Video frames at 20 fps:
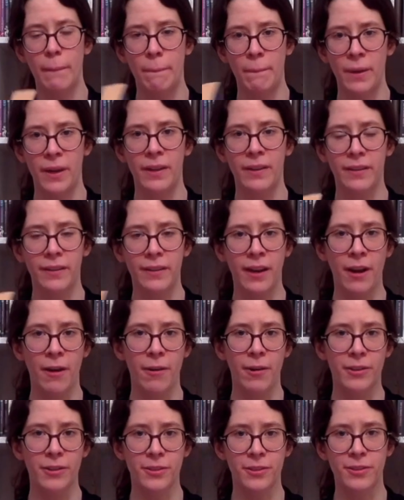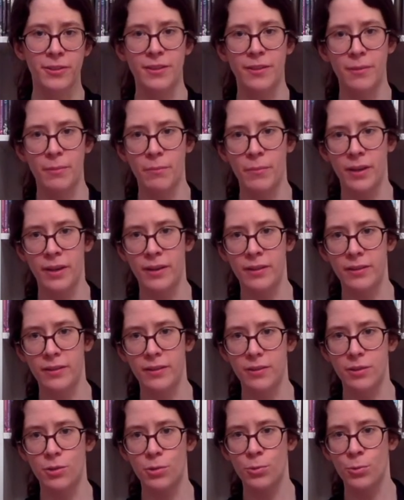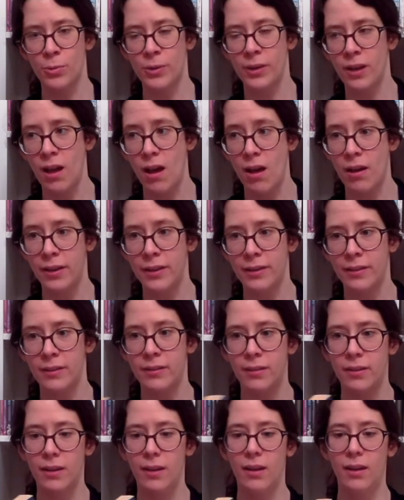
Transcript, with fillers: main characters and the main storyline,